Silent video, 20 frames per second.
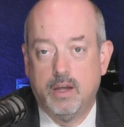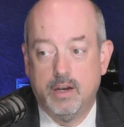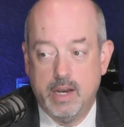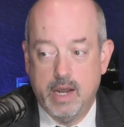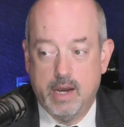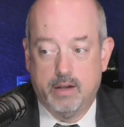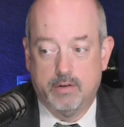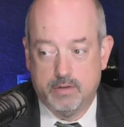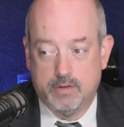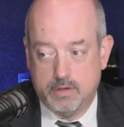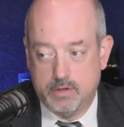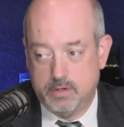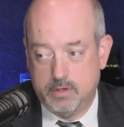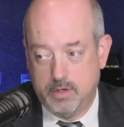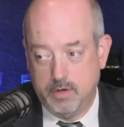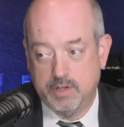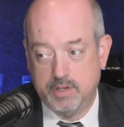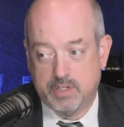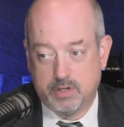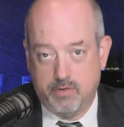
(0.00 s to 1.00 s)
Now,
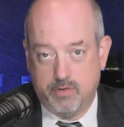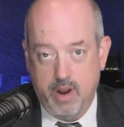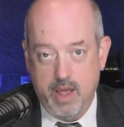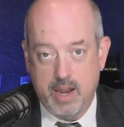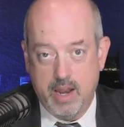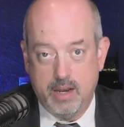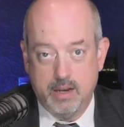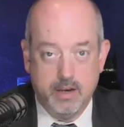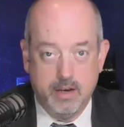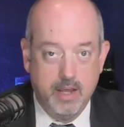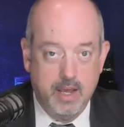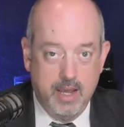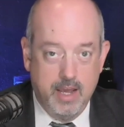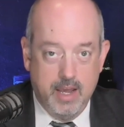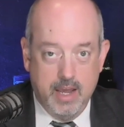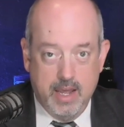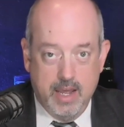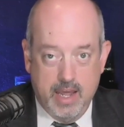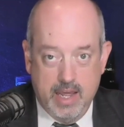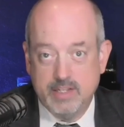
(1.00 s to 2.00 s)
to his credit,
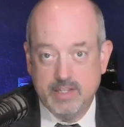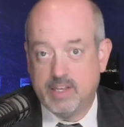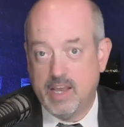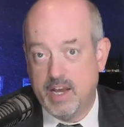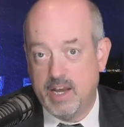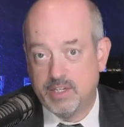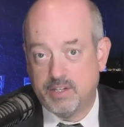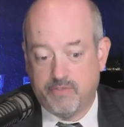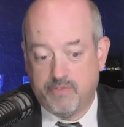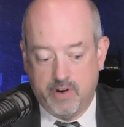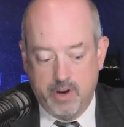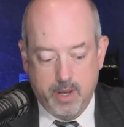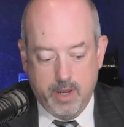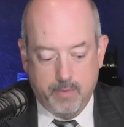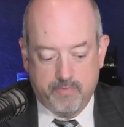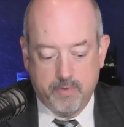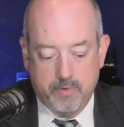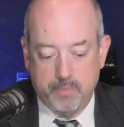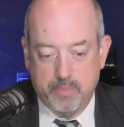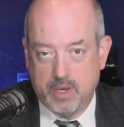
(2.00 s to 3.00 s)
he's asked for
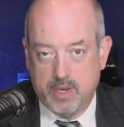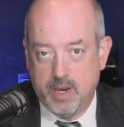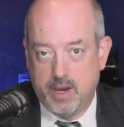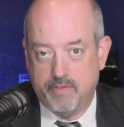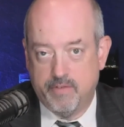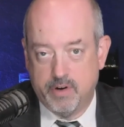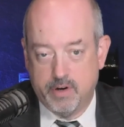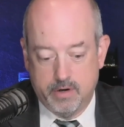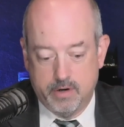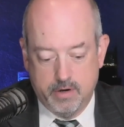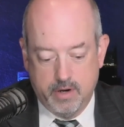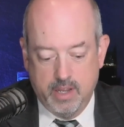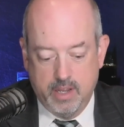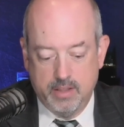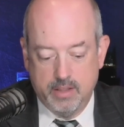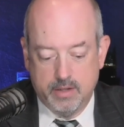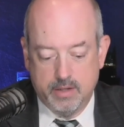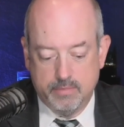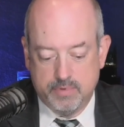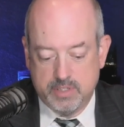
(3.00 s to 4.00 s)
help from the governor
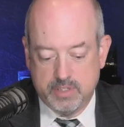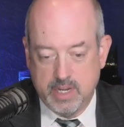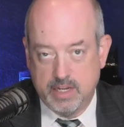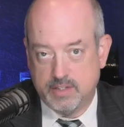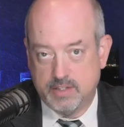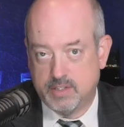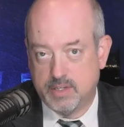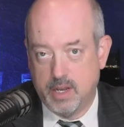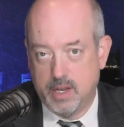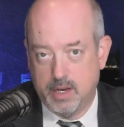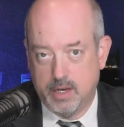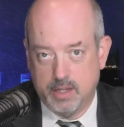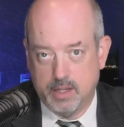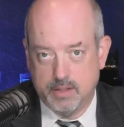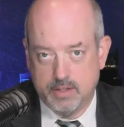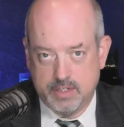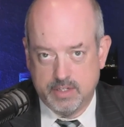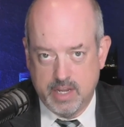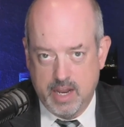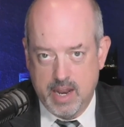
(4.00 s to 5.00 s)
and the state senate
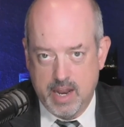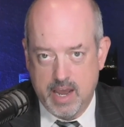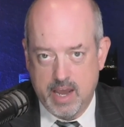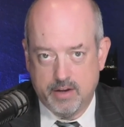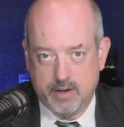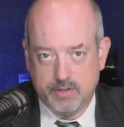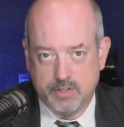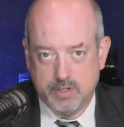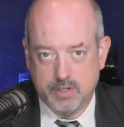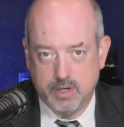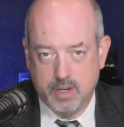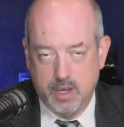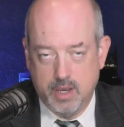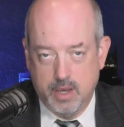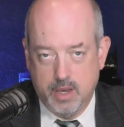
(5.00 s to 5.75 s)
and the state house